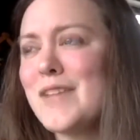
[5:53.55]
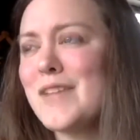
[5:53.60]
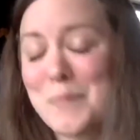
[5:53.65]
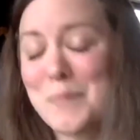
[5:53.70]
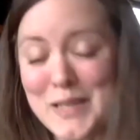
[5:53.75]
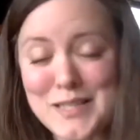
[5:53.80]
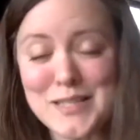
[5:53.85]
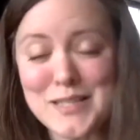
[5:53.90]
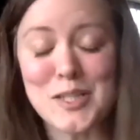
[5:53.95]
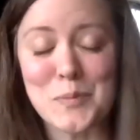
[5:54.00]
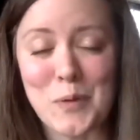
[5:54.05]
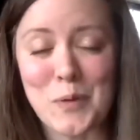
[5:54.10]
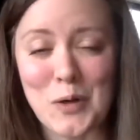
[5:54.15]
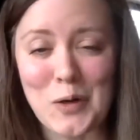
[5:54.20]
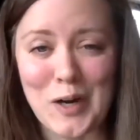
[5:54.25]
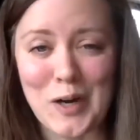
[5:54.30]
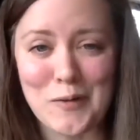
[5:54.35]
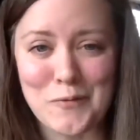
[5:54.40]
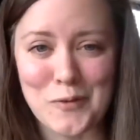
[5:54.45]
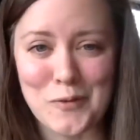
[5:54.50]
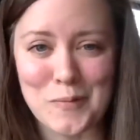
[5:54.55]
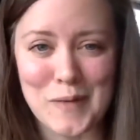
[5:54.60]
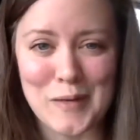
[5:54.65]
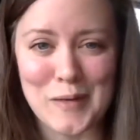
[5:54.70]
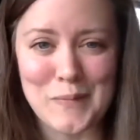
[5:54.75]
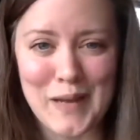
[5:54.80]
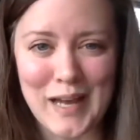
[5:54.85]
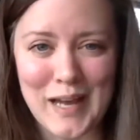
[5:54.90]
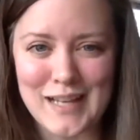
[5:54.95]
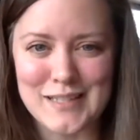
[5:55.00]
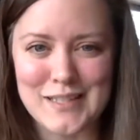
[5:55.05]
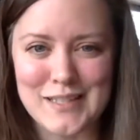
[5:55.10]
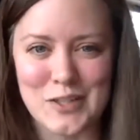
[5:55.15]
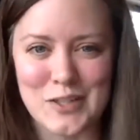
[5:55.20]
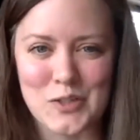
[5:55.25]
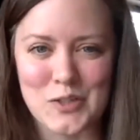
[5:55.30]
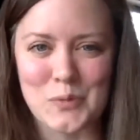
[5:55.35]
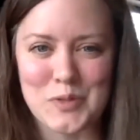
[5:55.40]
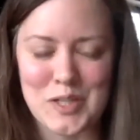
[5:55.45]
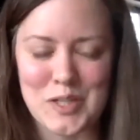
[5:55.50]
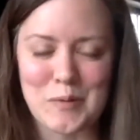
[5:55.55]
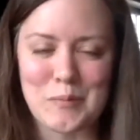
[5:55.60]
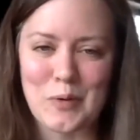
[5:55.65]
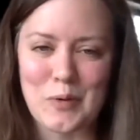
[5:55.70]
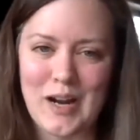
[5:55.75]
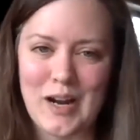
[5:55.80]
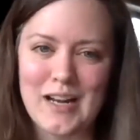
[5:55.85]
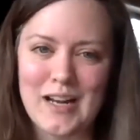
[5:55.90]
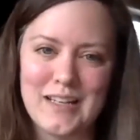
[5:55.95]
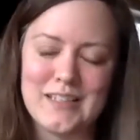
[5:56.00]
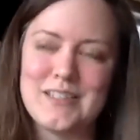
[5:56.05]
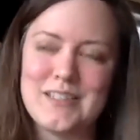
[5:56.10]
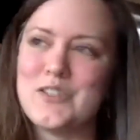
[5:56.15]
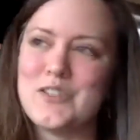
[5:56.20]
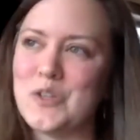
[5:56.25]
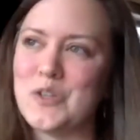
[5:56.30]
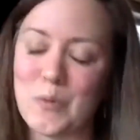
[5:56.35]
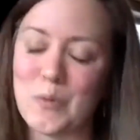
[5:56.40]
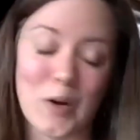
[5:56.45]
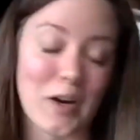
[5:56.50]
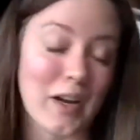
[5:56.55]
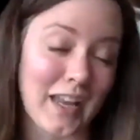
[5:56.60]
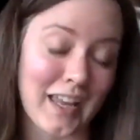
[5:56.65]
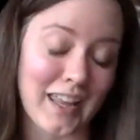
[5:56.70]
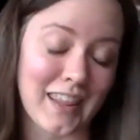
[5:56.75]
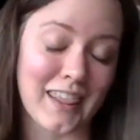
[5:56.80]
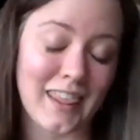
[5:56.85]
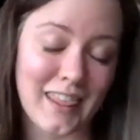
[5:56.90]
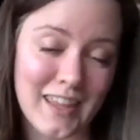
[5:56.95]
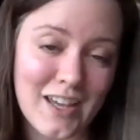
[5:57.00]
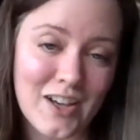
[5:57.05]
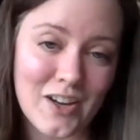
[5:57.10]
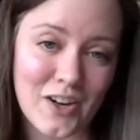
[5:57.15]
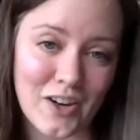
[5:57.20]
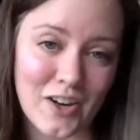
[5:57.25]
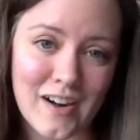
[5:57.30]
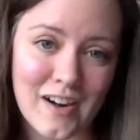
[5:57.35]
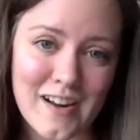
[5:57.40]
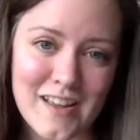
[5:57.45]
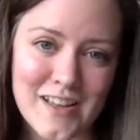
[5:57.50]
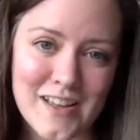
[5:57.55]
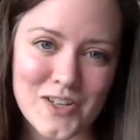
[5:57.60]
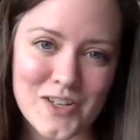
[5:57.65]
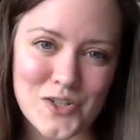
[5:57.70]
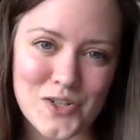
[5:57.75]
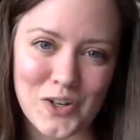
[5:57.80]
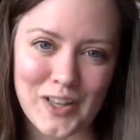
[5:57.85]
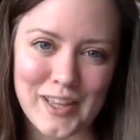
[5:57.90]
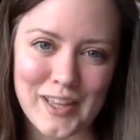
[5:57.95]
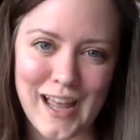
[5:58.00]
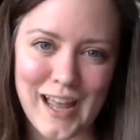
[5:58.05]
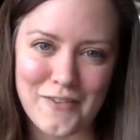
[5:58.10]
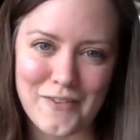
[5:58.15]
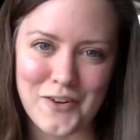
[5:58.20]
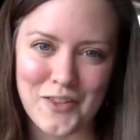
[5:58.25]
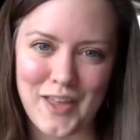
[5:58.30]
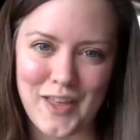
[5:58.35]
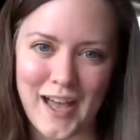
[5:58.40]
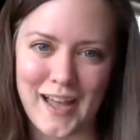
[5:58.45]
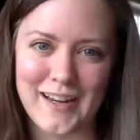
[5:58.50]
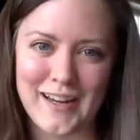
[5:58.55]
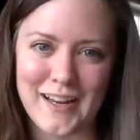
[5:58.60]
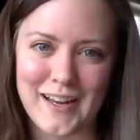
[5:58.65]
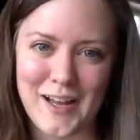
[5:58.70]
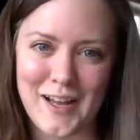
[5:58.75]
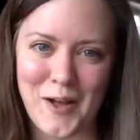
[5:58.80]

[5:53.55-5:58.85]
business program for my master's, which I brought into working in theater shortly after that